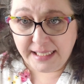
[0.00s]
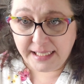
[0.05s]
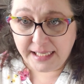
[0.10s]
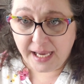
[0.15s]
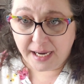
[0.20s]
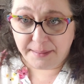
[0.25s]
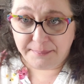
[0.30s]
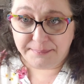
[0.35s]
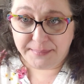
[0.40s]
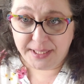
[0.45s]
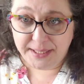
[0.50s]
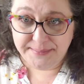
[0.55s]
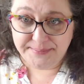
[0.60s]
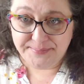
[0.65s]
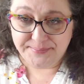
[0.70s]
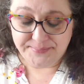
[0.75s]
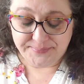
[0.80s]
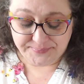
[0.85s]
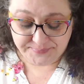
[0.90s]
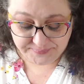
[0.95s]
Yum.
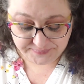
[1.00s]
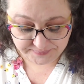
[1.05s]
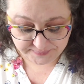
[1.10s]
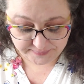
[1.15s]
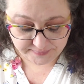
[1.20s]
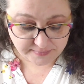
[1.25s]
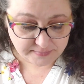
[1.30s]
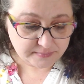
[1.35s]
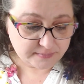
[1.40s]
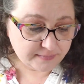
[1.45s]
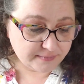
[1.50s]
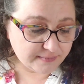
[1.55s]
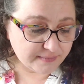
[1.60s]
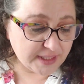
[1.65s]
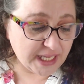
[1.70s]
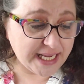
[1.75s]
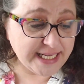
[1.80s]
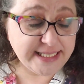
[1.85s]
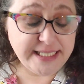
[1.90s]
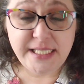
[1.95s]

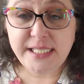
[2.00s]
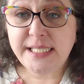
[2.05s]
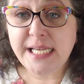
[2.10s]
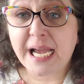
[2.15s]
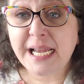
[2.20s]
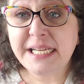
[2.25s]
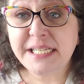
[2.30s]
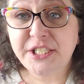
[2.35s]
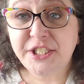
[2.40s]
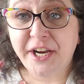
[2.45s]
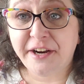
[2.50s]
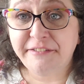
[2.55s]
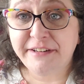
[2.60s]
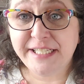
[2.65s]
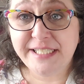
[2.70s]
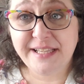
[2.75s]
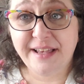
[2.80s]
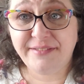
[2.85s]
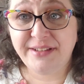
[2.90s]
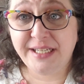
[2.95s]
It's Diet Cherry
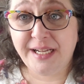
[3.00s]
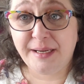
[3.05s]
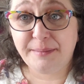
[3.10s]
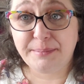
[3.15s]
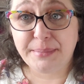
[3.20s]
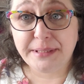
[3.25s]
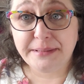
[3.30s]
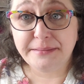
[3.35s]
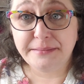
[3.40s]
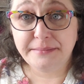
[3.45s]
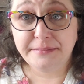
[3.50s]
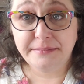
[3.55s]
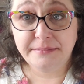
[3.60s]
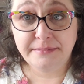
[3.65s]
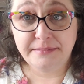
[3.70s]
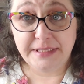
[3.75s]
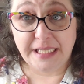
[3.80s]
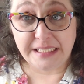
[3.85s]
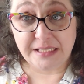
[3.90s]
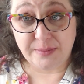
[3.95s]
7-Up.
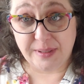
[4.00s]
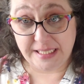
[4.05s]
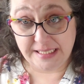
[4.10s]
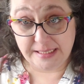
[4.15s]
That's why